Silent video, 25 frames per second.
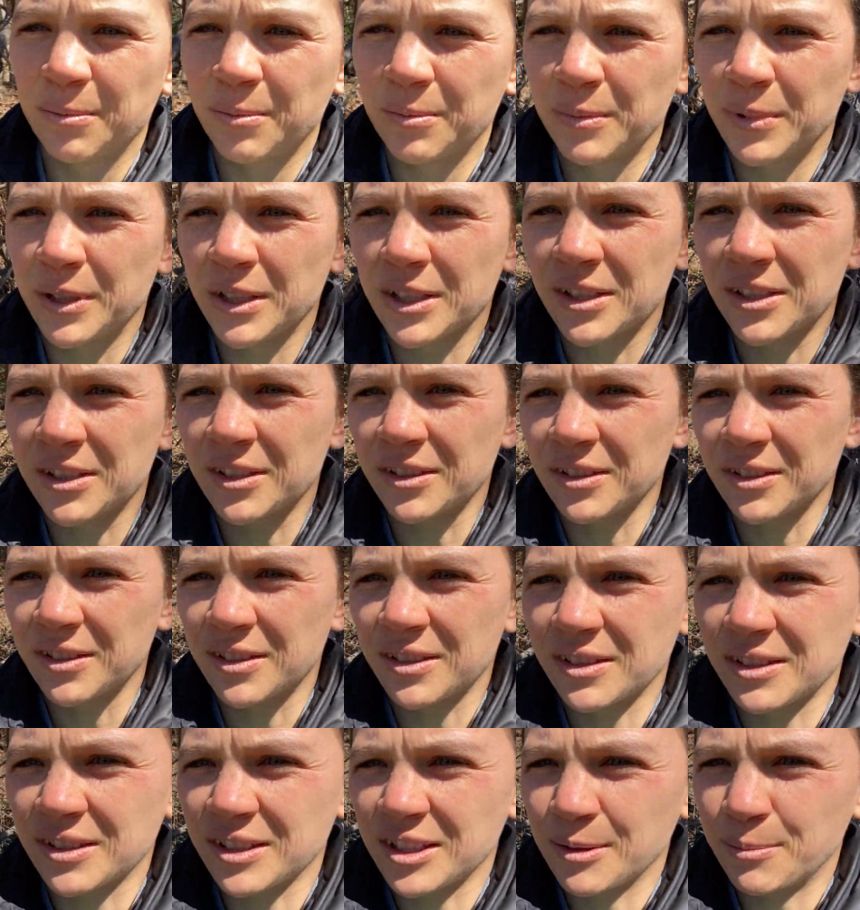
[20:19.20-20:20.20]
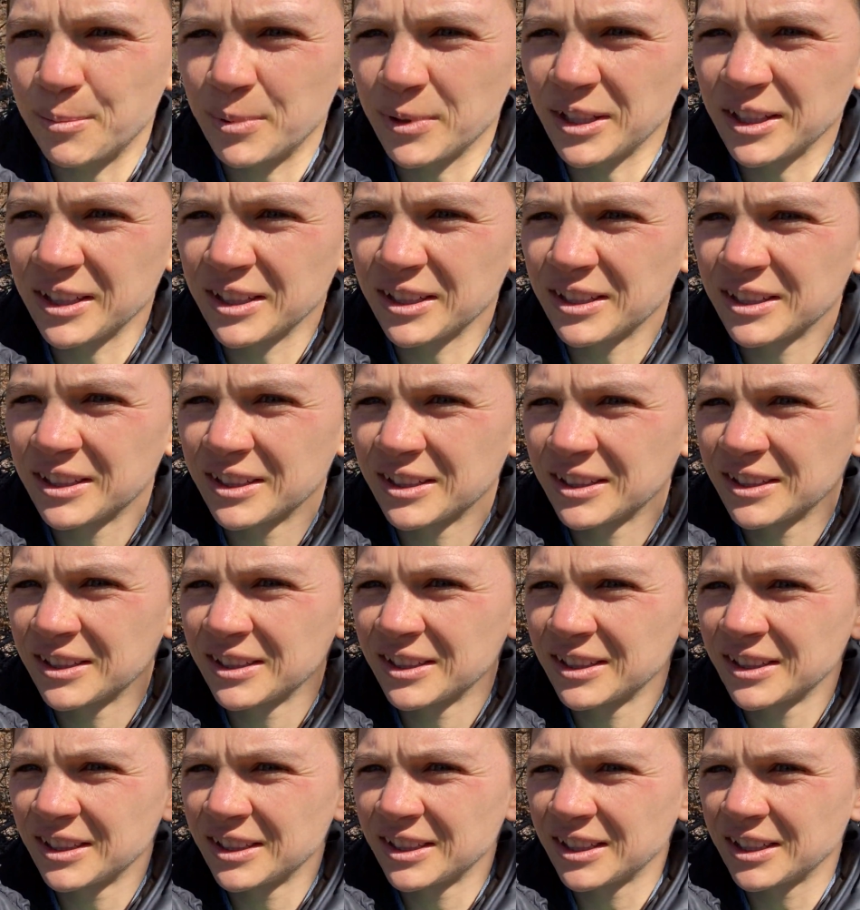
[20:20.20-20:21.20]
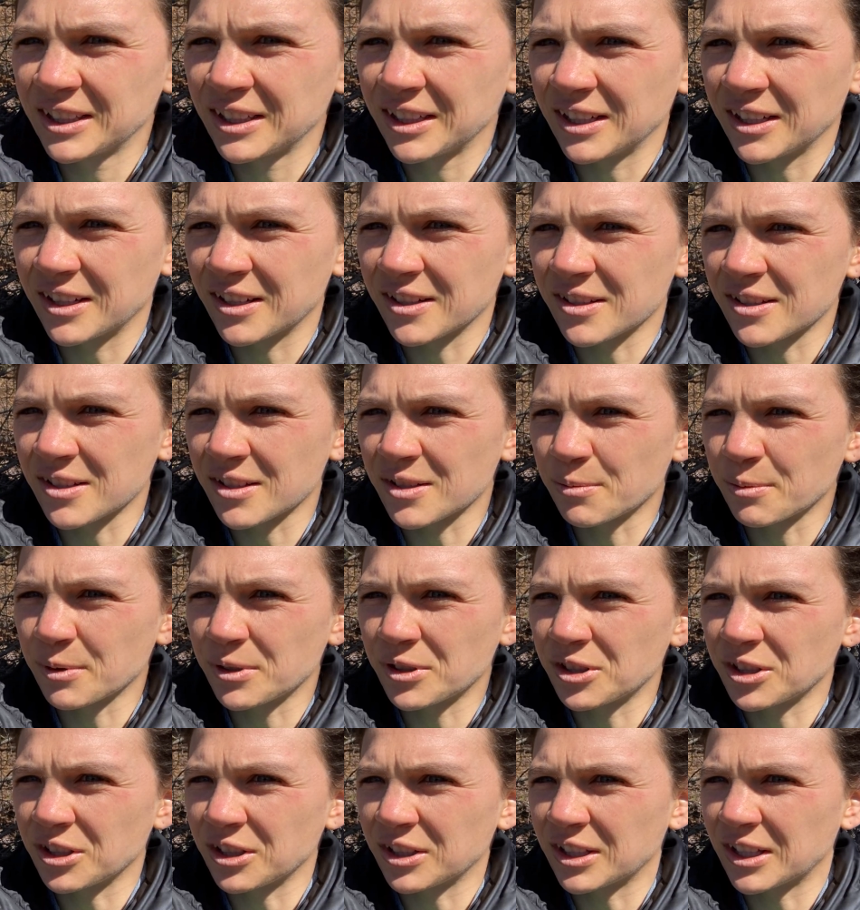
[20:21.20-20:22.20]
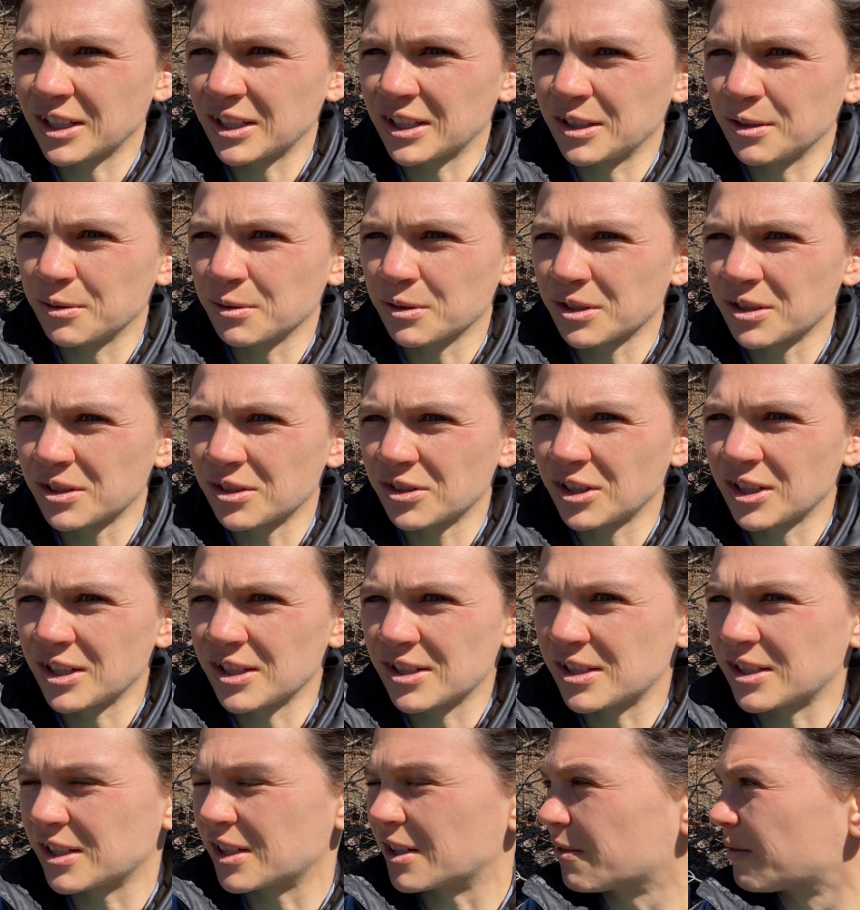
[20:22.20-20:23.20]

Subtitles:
Pistol is sleeping, Higgins is wishing that he was chasing a